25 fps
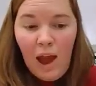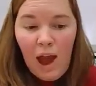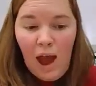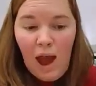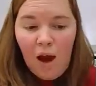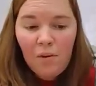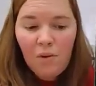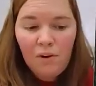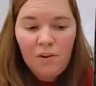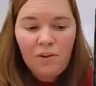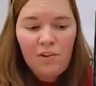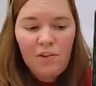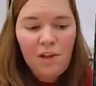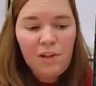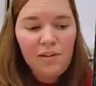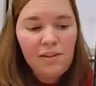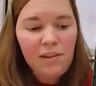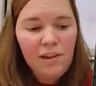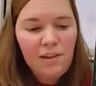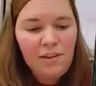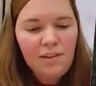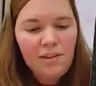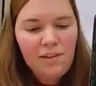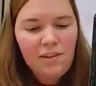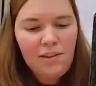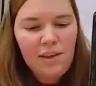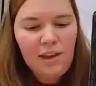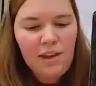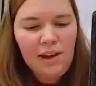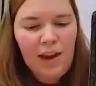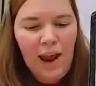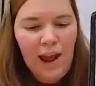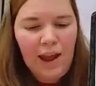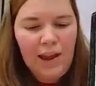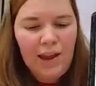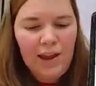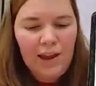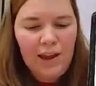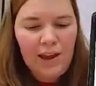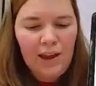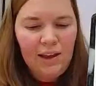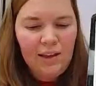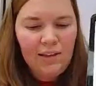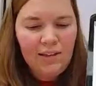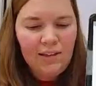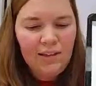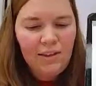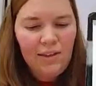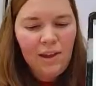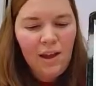Our sentence today
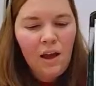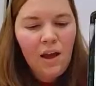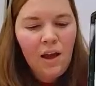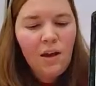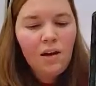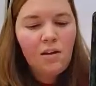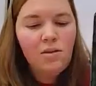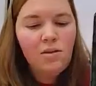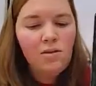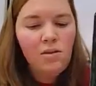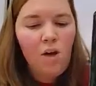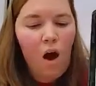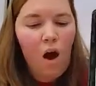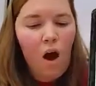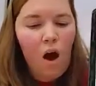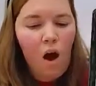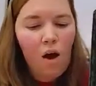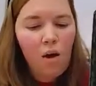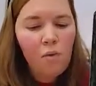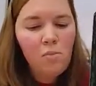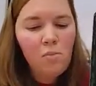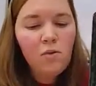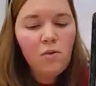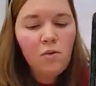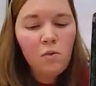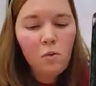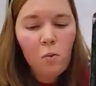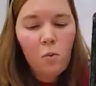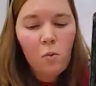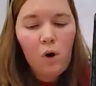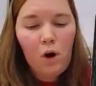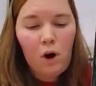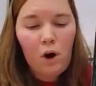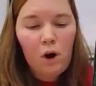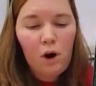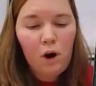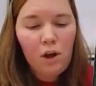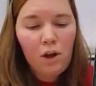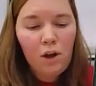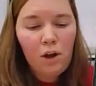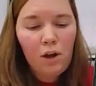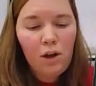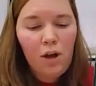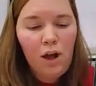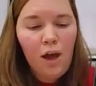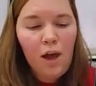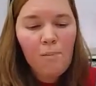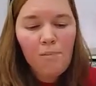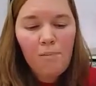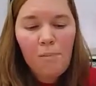is, Tom's work
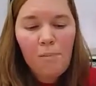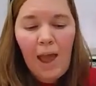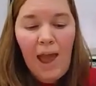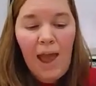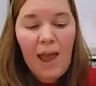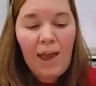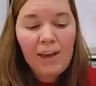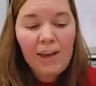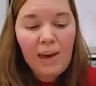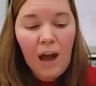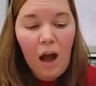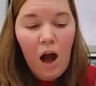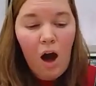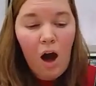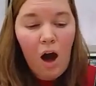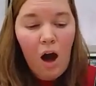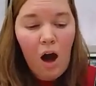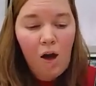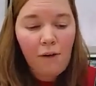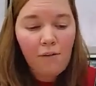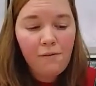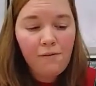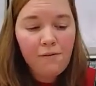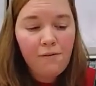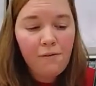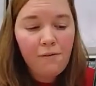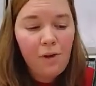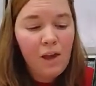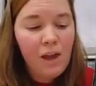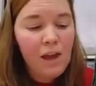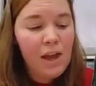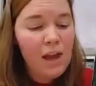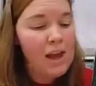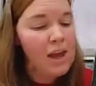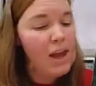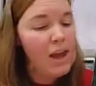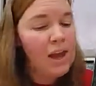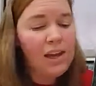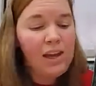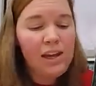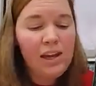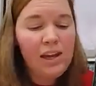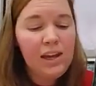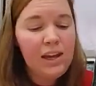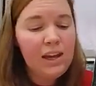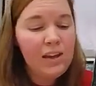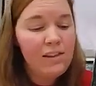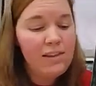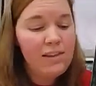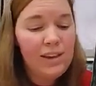paid off and
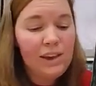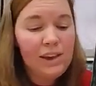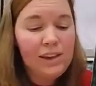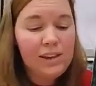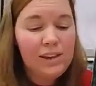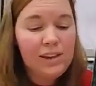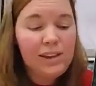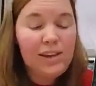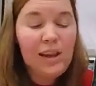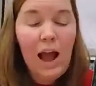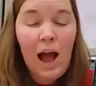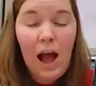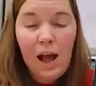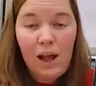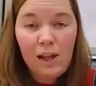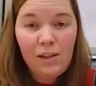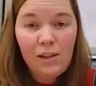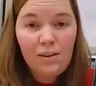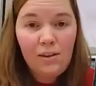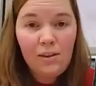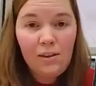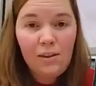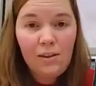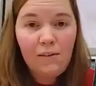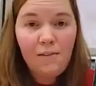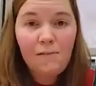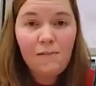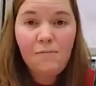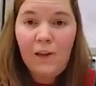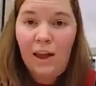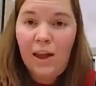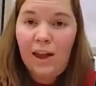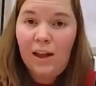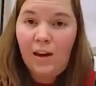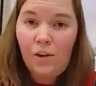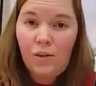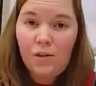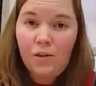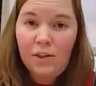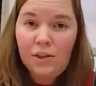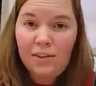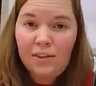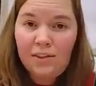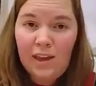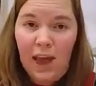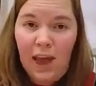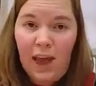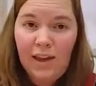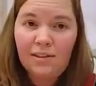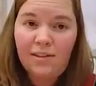he did not fail the
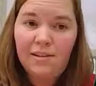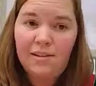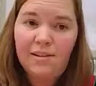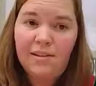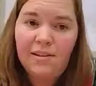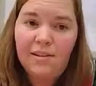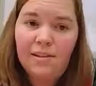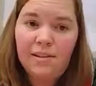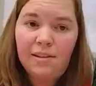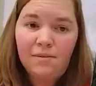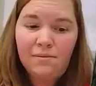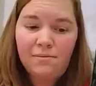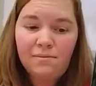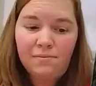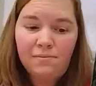test.